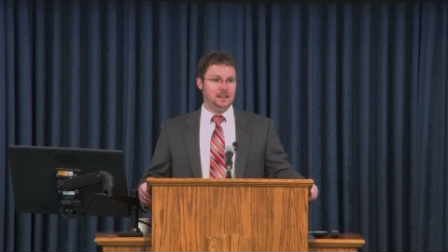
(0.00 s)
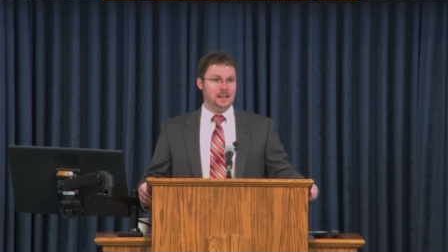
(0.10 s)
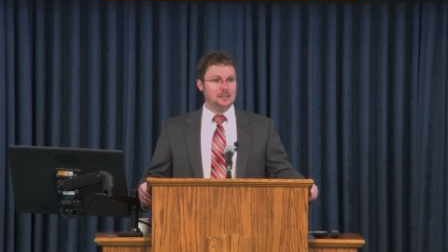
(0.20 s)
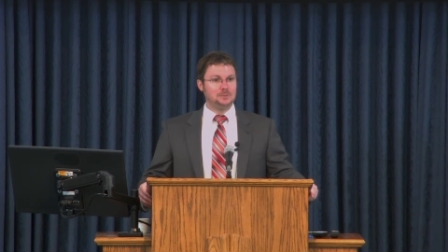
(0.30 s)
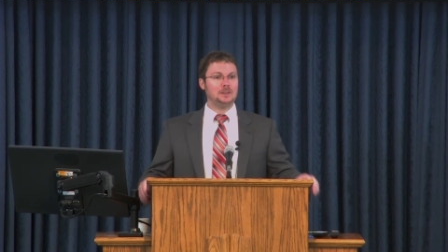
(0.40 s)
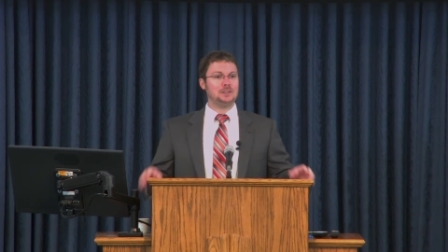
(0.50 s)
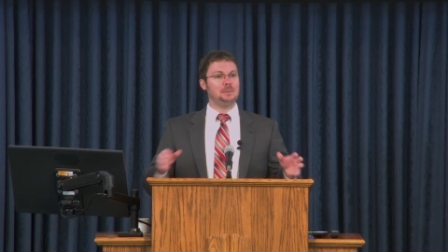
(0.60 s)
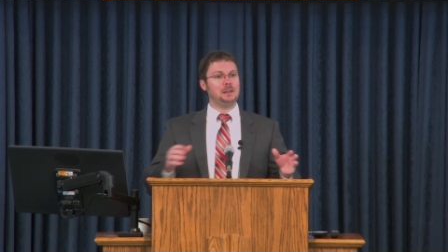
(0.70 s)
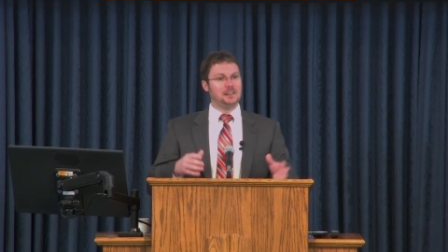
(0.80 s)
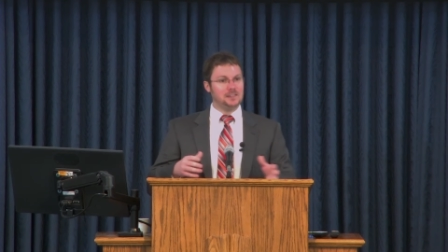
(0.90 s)
especially
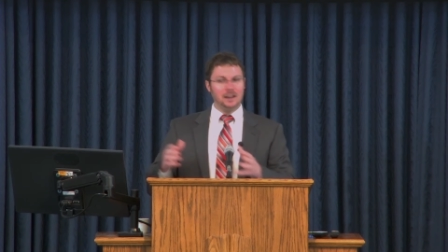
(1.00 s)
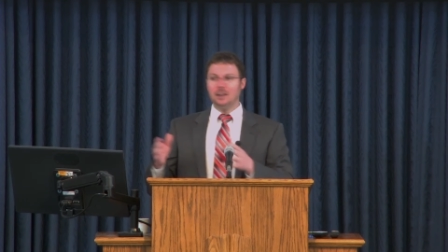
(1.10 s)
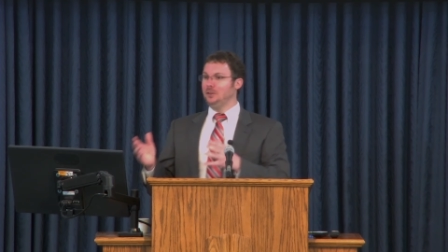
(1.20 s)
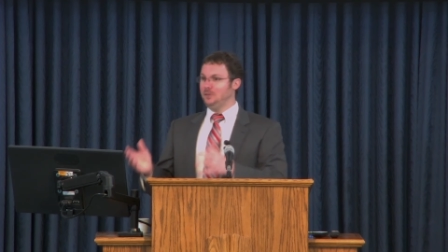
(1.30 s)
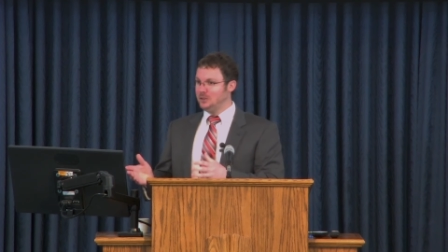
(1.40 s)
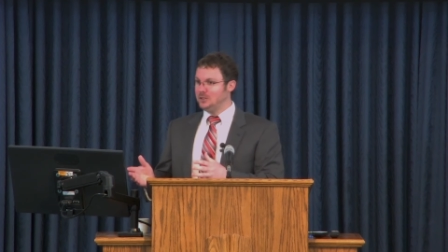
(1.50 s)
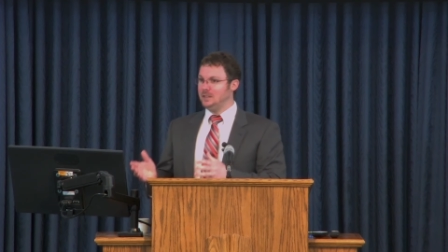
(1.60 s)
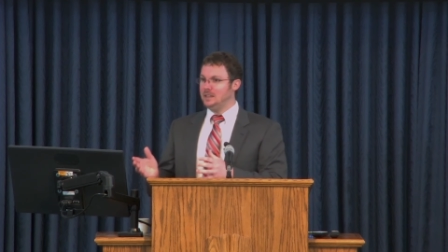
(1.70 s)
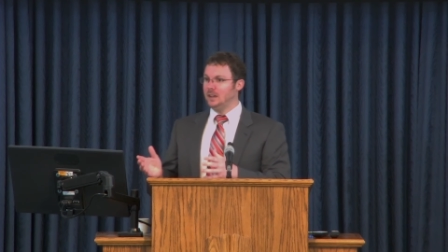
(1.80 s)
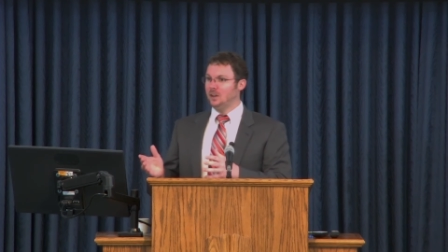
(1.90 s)
because in other verses
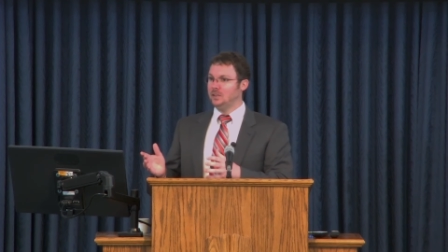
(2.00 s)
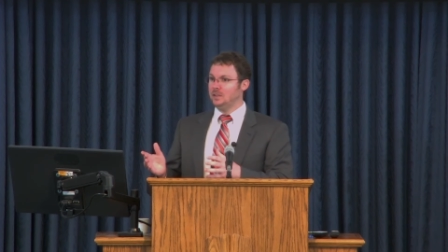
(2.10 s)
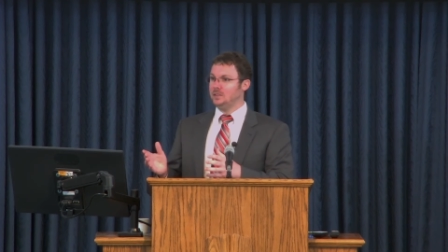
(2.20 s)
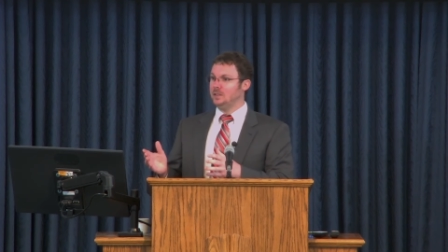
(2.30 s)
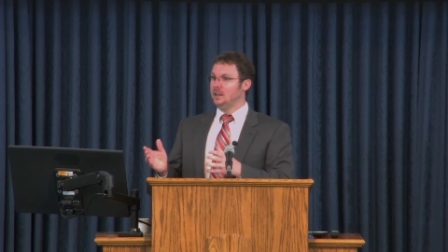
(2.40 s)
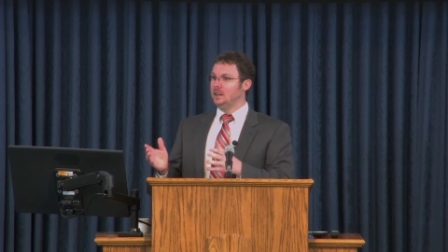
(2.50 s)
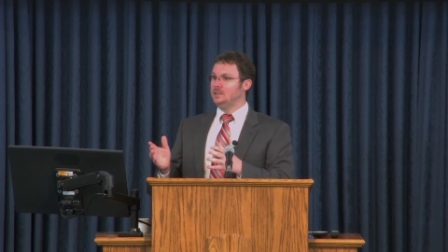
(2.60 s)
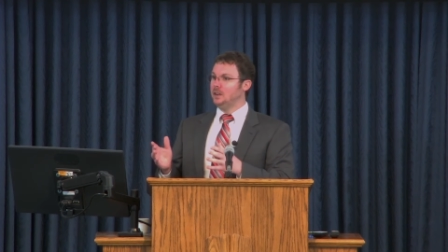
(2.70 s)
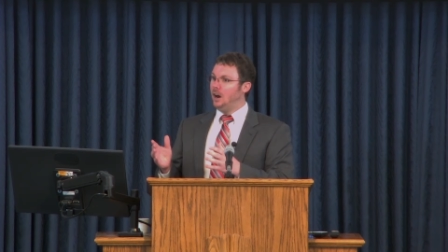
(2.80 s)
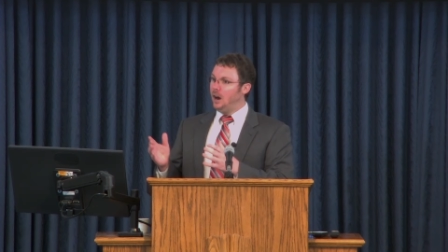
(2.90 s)
He tells us
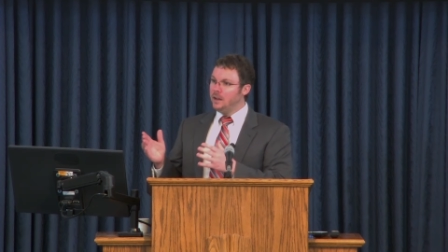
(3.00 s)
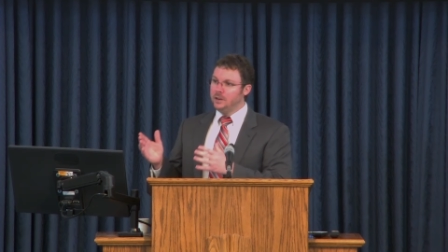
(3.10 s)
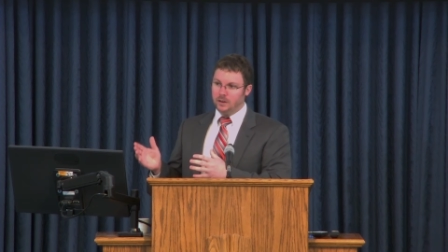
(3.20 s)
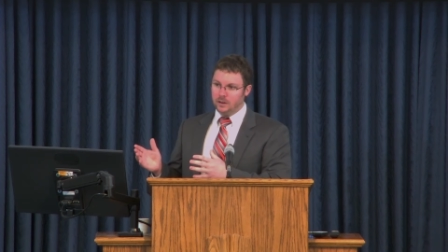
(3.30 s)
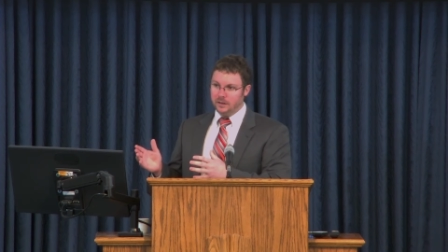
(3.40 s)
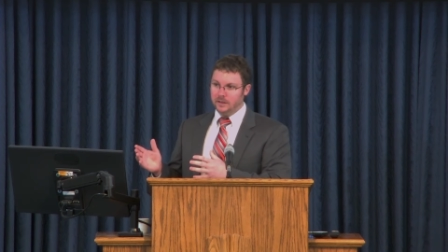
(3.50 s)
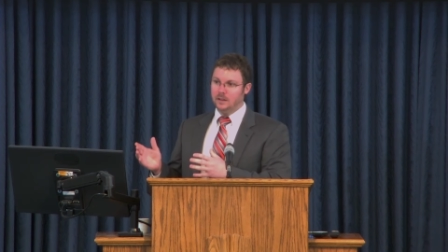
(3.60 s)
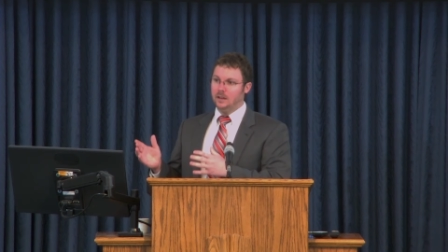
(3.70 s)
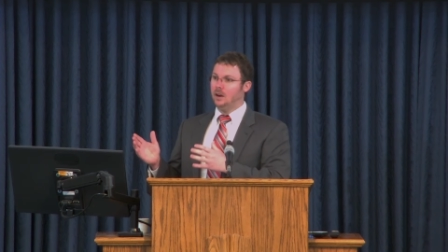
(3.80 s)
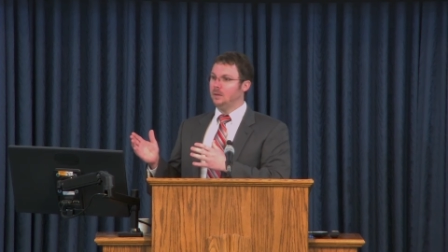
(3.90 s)
to honor
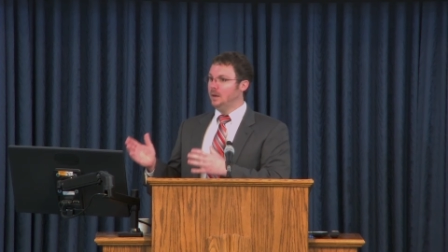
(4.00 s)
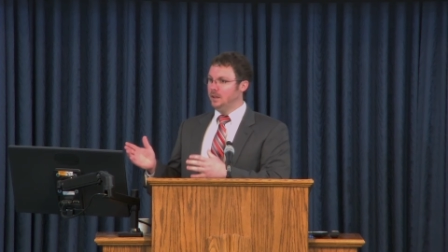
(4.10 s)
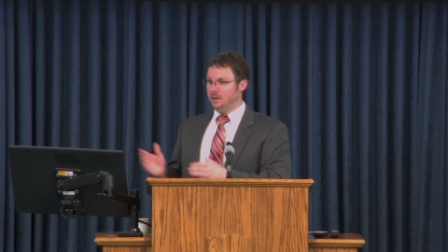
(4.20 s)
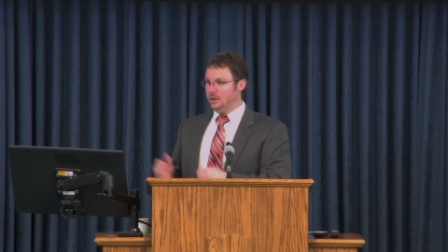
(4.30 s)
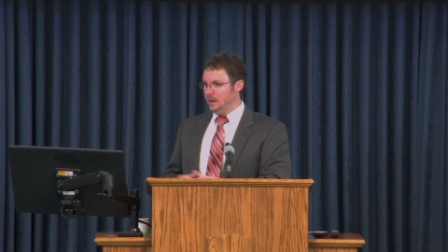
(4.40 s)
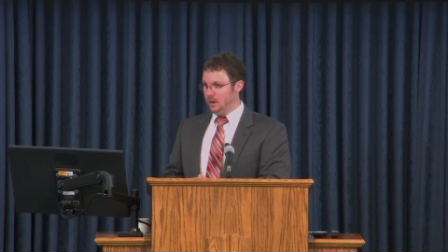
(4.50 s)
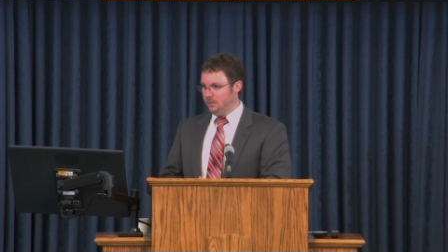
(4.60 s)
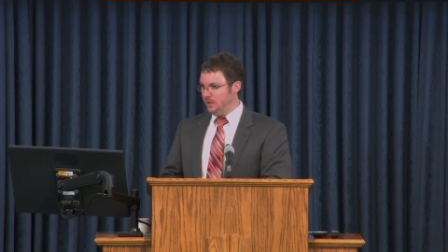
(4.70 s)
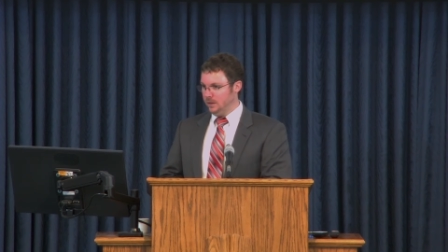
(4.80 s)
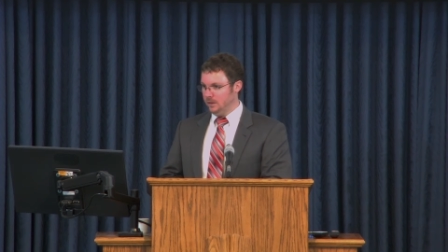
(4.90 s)
our mother and our
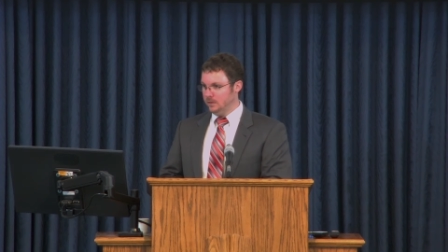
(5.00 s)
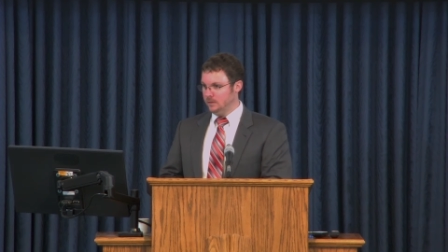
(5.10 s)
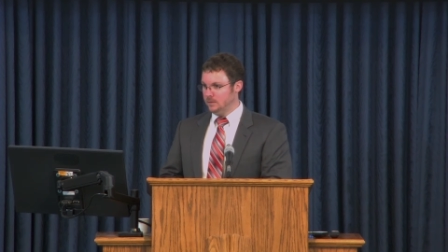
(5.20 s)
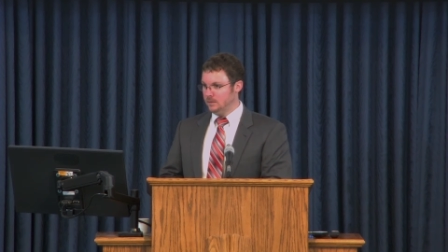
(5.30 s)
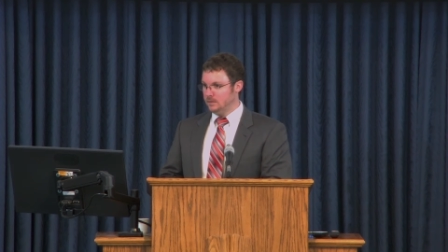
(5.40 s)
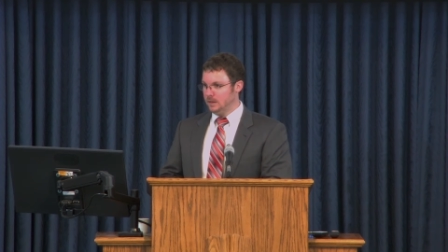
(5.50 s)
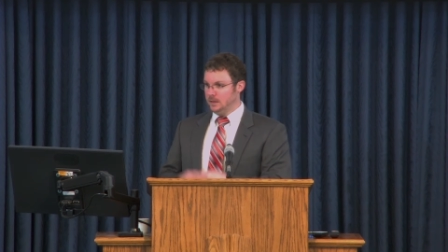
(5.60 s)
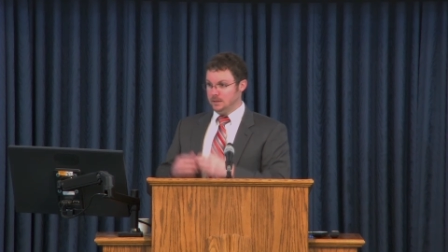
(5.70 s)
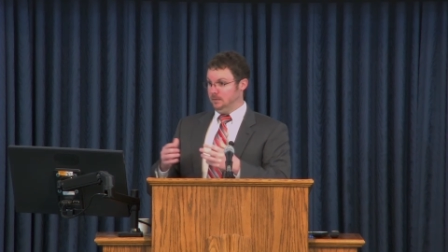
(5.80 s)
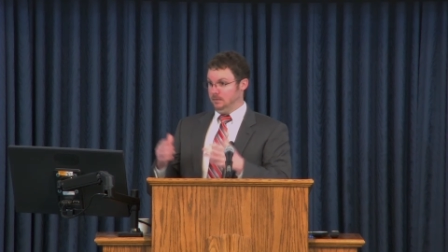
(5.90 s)
father and
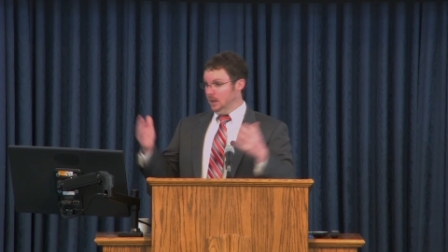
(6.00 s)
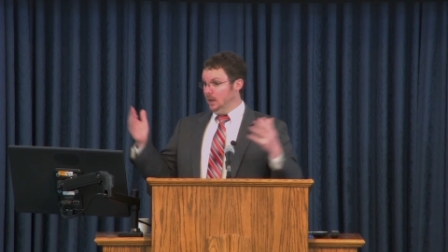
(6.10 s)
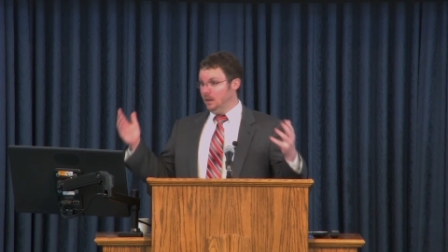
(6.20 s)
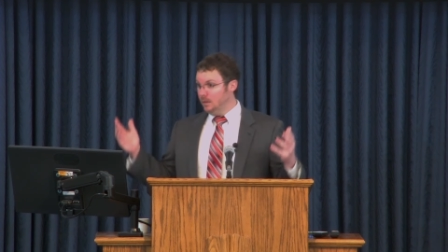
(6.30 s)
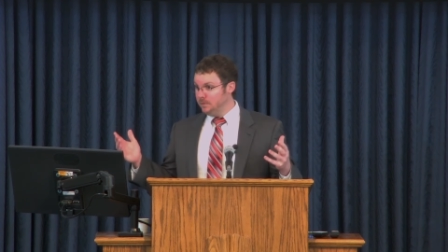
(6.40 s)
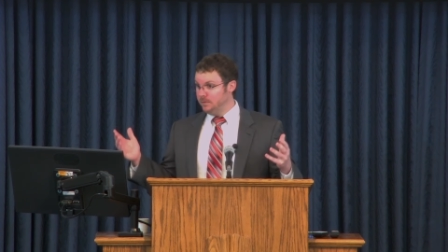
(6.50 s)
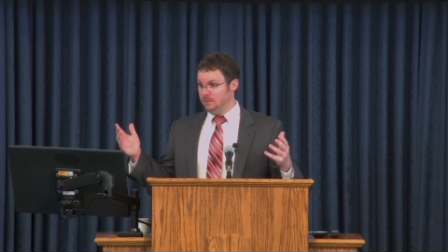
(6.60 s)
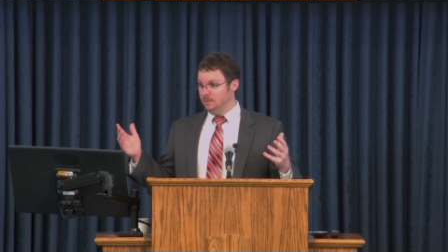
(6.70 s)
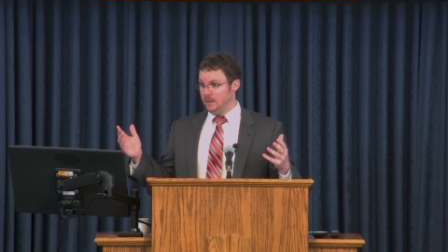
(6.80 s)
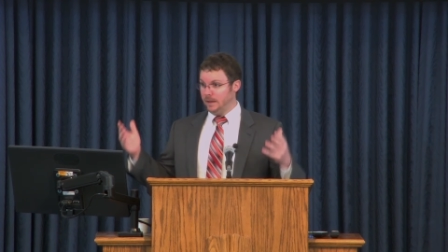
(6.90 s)
to love
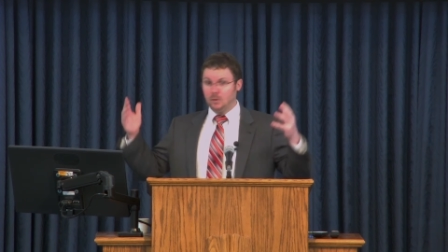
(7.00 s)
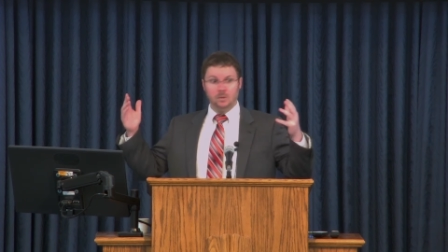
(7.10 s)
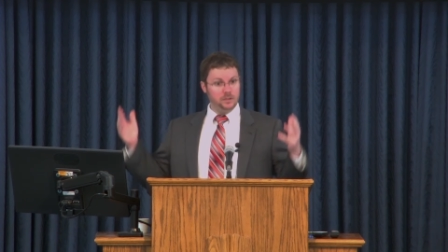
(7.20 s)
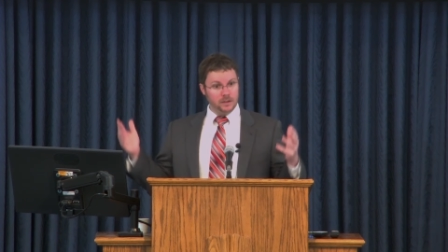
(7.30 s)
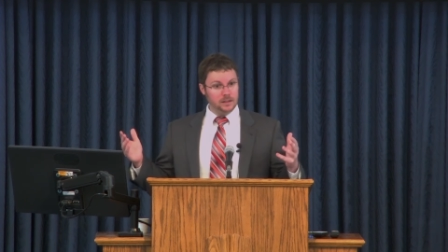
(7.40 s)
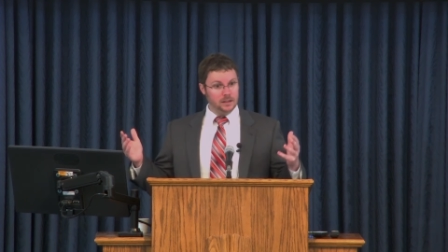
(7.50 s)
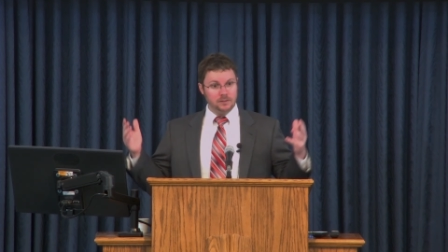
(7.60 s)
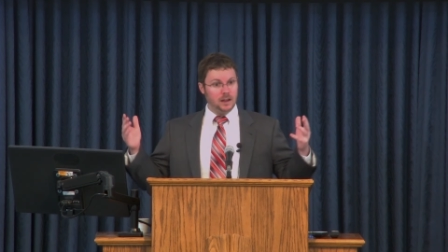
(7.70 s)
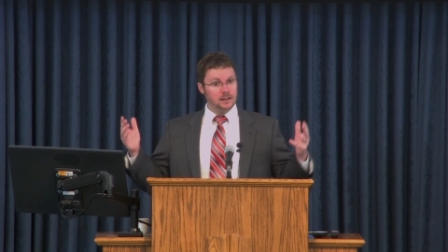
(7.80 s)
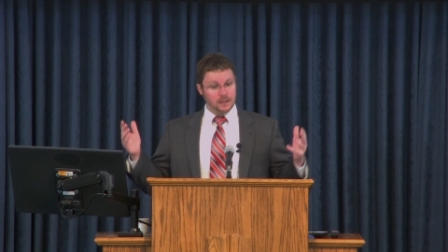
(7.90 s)
everyone, right? Love
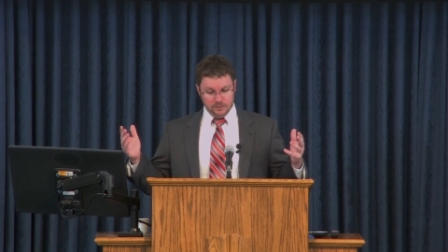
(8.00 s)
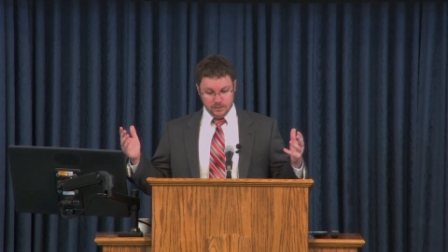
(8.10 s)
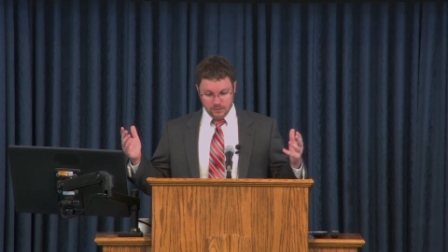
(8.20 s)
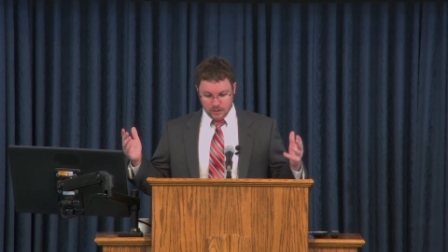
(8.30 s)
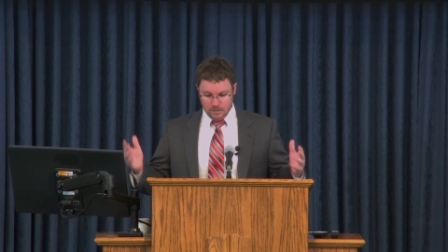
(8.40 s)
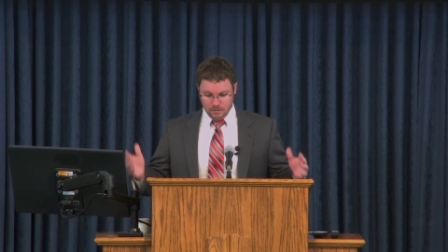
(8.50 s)
God and love our neighbor.